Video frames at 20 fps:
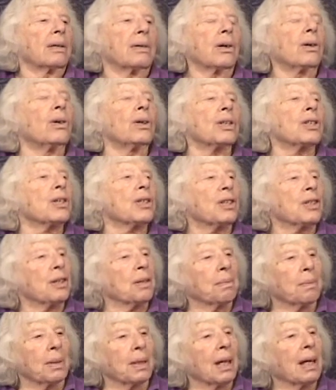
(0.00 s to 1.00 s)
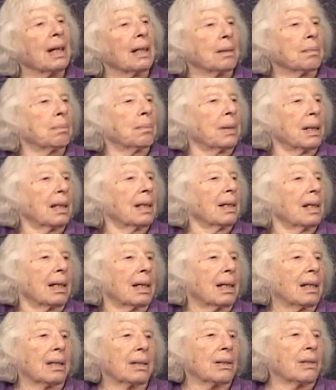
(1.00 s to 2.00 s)
courses that would help me.
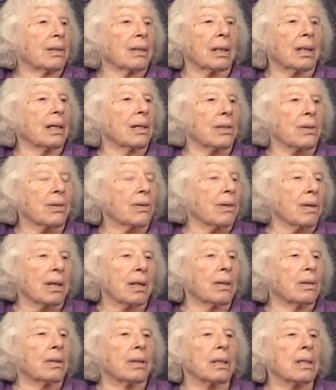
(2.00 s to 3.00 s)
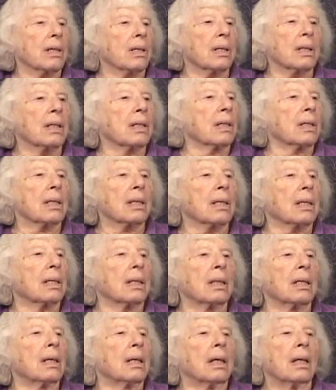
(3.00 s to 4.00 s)
I took history courses
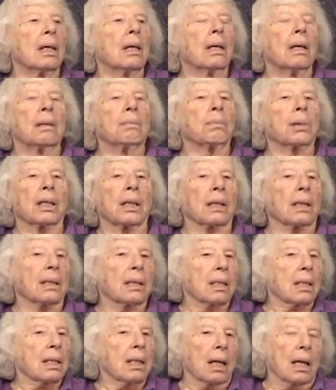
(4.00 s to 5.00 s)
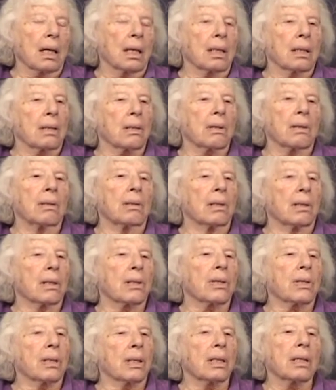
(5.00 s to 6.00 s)
and political science
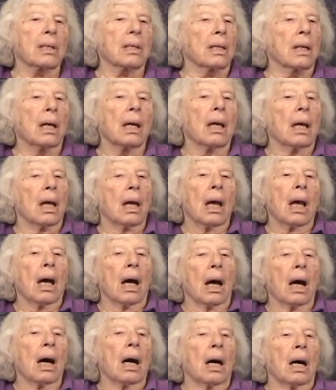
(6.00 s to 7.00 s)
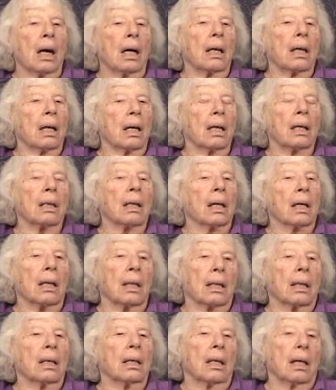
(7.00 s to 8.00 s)
courses, uh, and
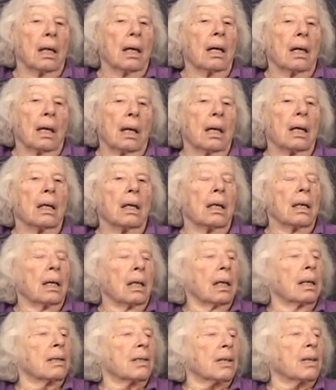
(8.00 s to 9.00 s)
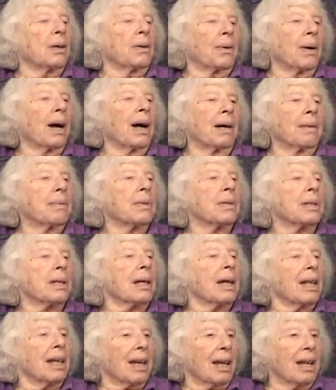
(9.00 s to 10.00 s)
I, so I was
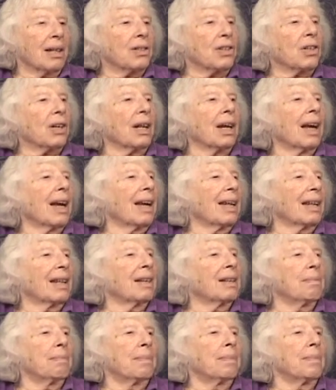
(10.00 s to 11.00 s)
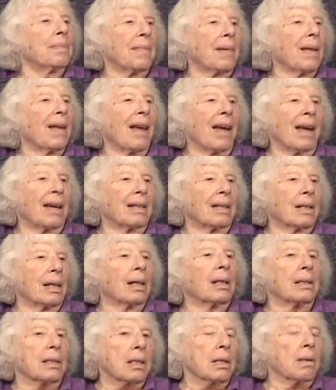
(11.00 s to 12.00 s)
getting educated, and
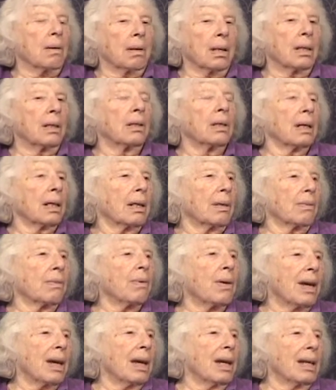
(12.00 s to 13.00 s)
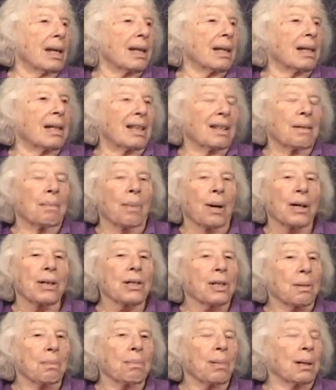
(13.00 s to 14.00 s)
also I knew how to read, and the
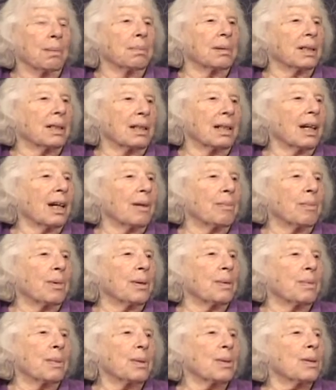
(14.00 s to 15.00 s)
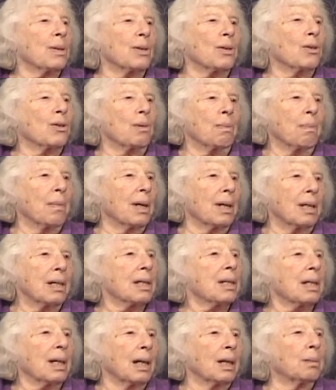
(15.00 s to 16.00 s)
Boston Public Library was a
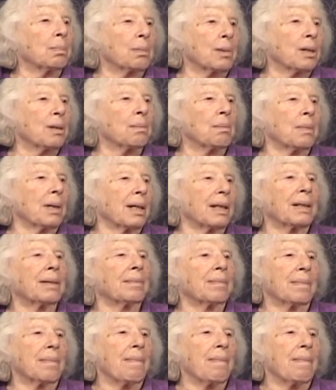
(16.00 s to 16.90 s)
tremendous help to me.